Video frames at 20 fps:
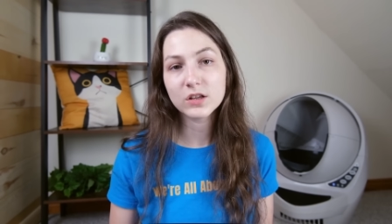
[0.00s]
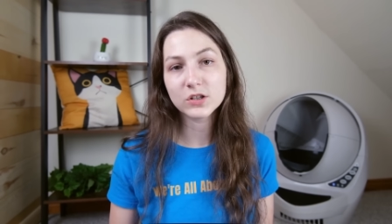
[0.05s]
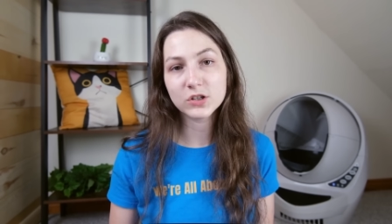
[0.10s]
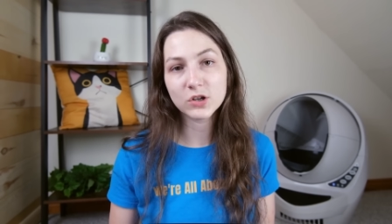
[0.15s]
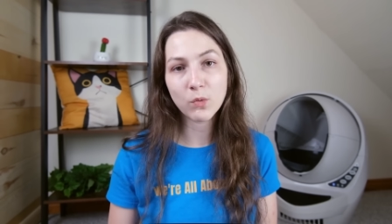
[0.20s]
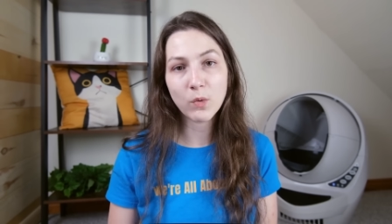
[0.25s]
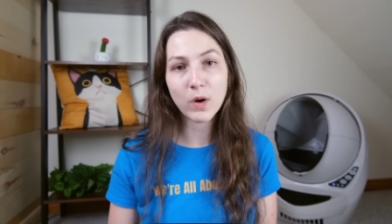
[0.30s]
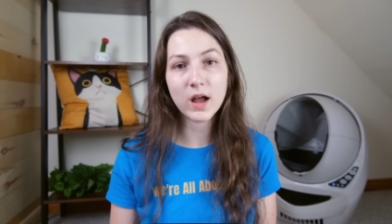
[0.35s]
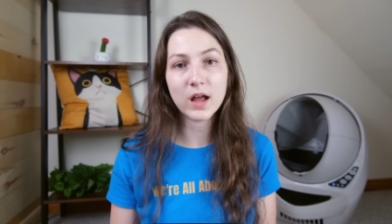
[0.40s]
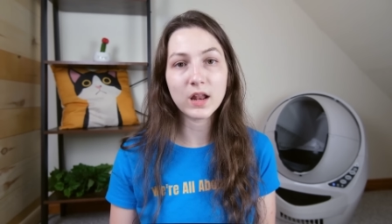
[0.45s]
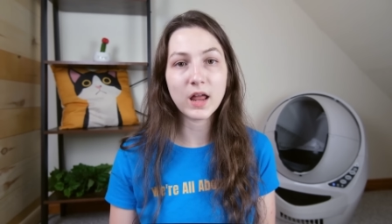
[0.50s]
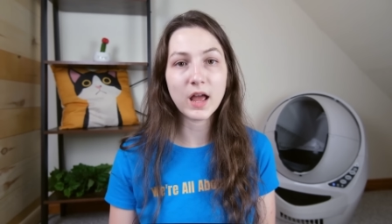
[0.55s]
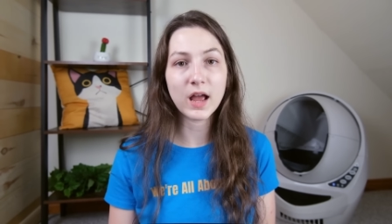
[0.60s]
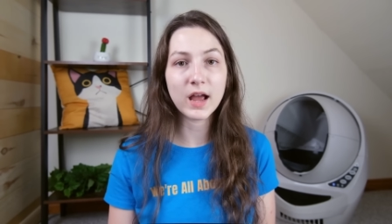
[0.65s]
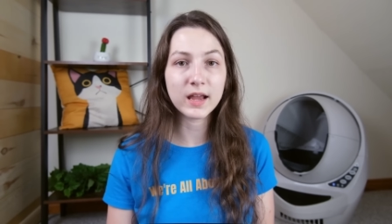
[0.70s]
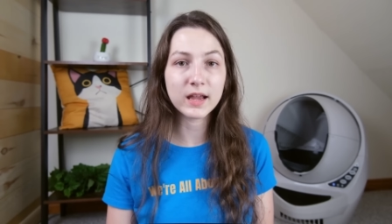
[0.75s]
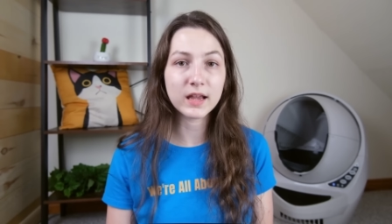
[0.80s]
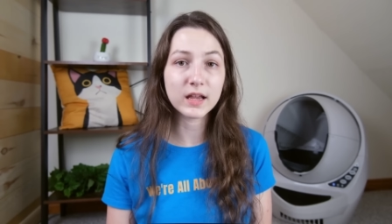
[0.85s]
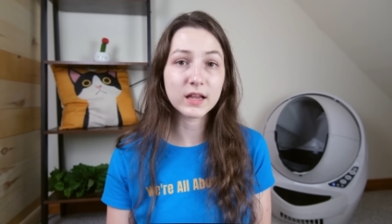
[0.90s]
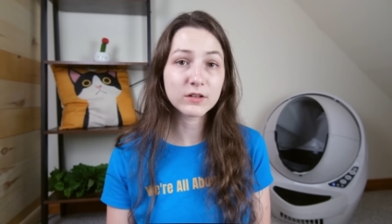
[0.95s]
So while
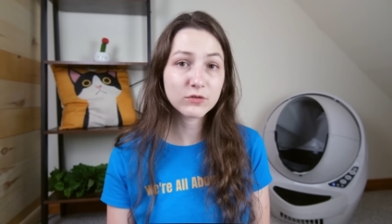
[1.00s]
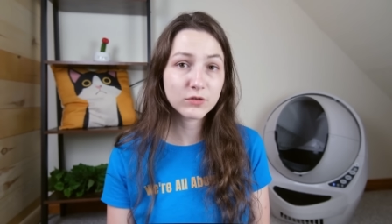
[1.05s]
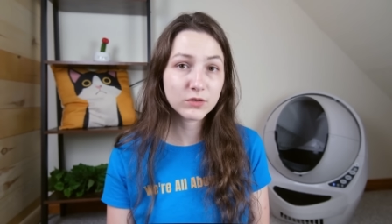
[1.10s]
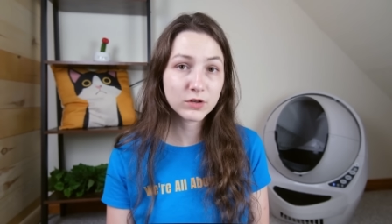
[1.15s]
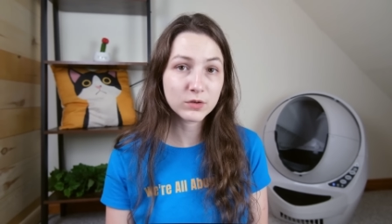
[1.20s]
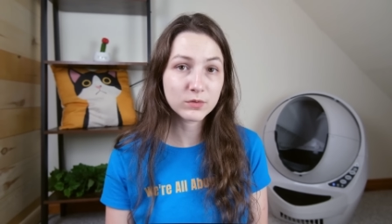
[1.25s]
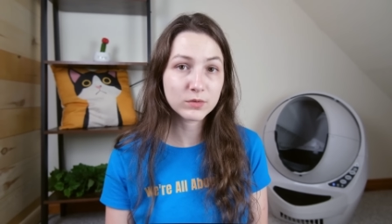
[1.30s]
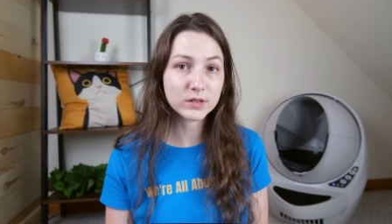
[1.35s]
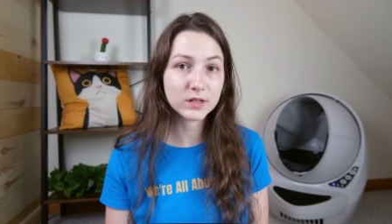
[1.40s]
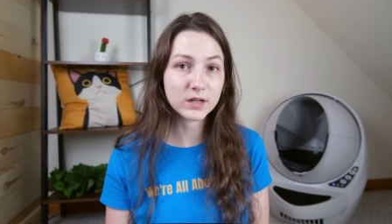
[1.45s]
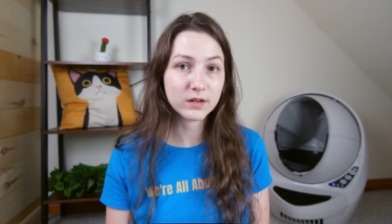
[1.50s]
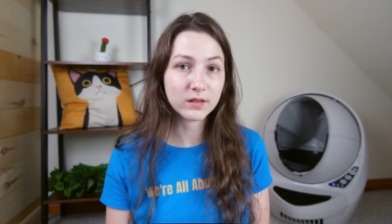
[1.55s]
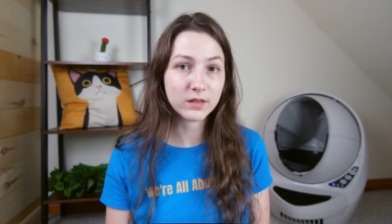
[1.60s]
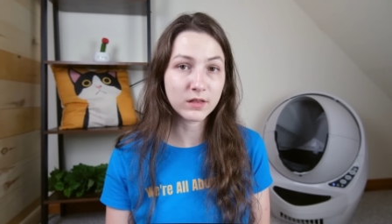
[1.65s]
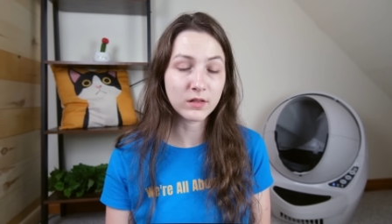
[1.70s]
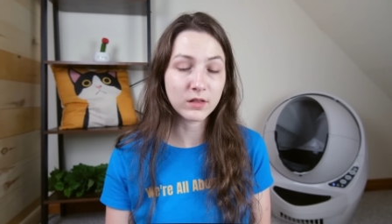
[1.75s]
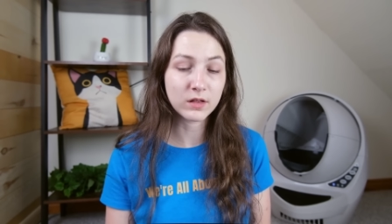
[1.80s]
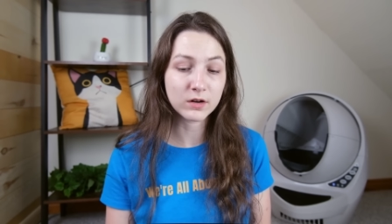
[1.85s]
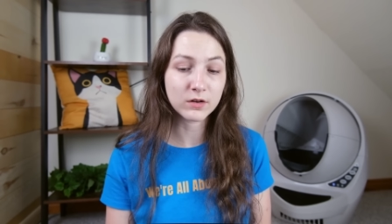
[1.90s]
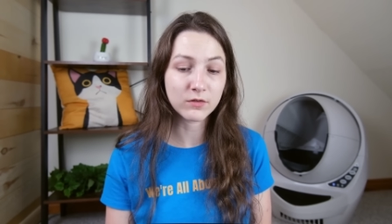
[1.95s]
I introduced
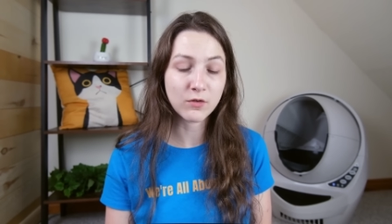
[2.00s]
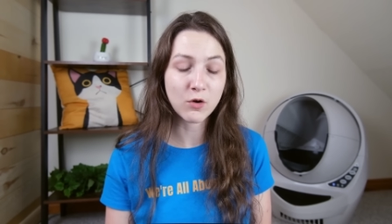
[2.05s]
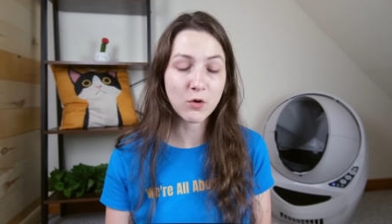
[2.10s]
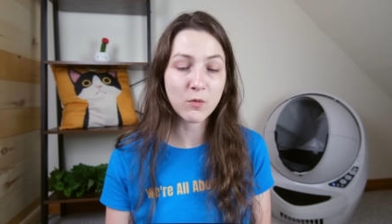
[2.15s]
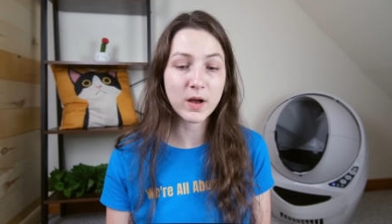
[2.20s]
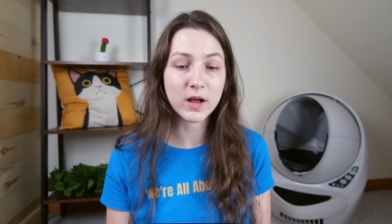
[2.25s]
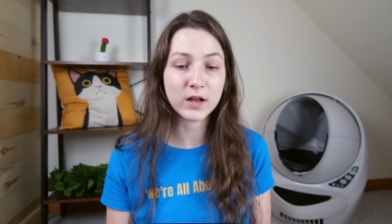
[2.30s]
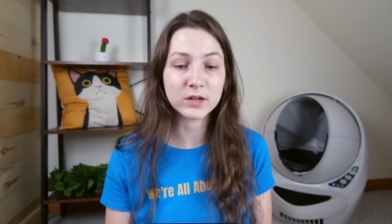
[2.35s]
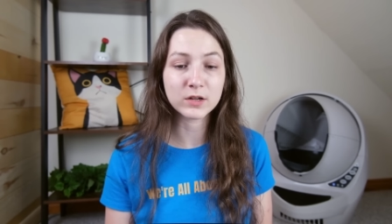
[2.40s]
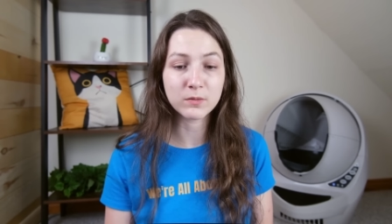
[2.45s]
the litter robot